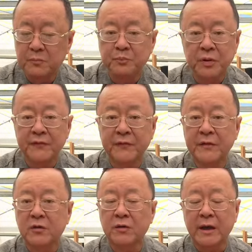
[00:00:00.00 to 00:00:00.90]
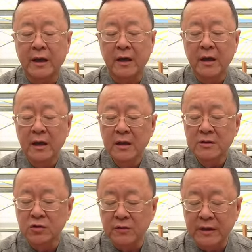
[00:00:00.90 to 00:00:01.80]
perfectly okay.
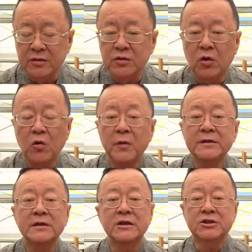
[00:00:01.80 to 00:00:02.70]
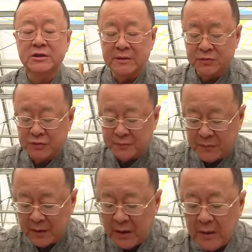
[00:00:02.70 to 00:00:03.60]
So there's always an exception,
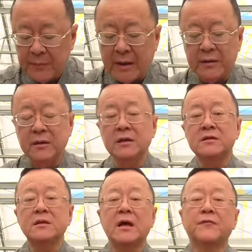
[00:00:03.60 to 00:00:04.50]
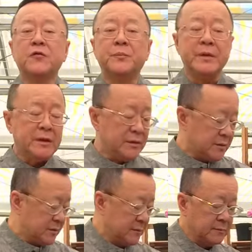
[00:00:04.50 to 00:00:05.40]
but it's not for
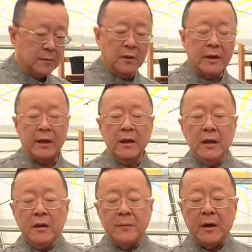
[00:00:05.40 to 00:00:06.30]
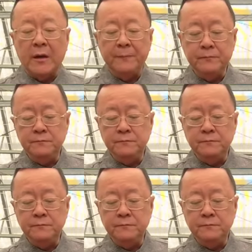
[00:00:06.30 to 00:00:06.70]
beginner, okay? But